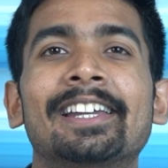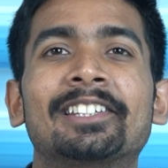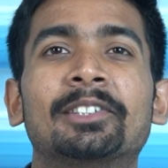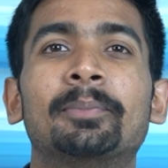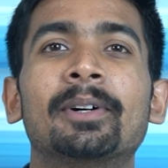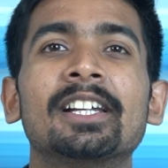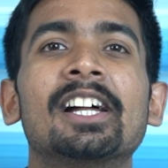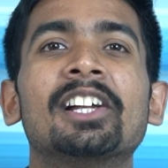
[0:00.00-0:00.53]
it's
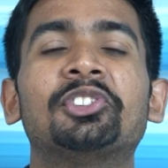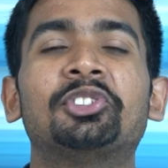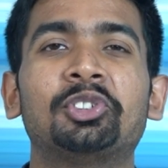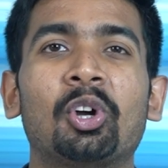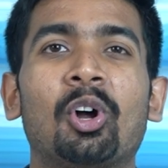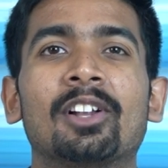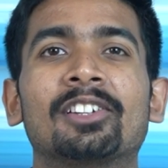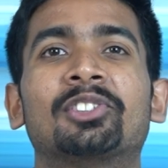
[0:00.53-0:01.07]
Bernard
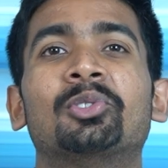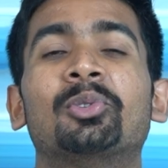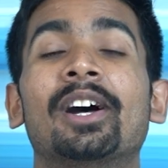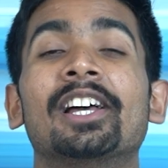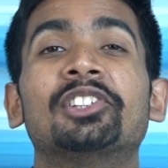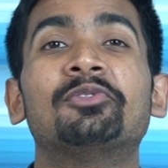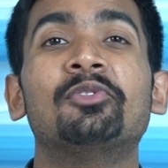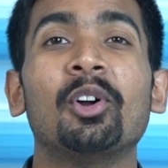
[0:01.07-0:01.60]
Shaw's, who
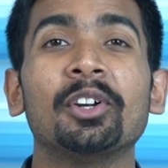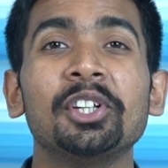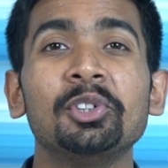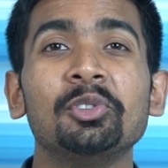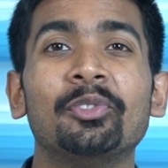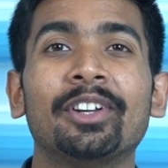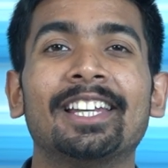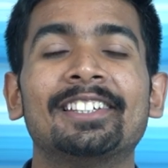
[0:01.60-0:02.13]
has
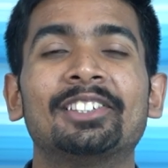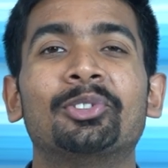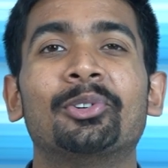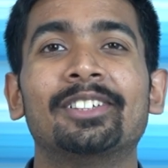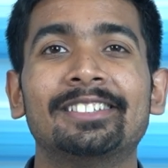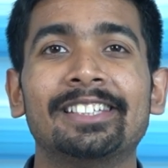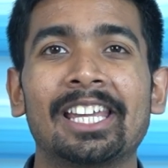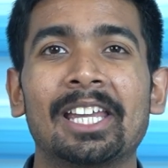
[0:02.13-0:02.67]
42 wickets to
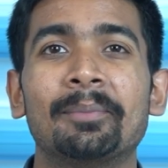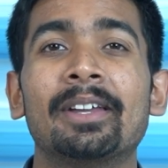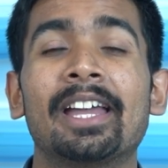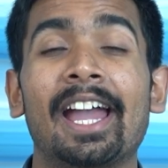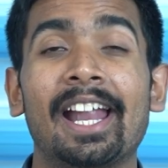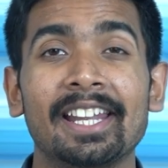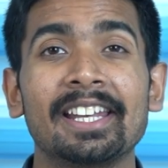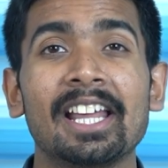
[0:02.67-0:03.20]
his
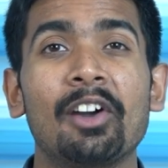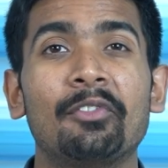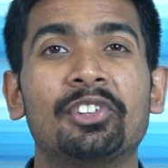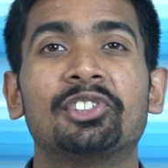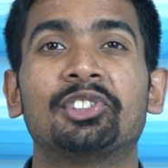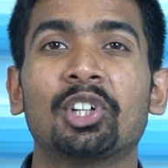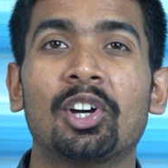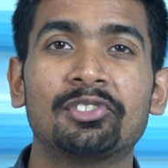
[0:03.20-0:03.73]
name at an average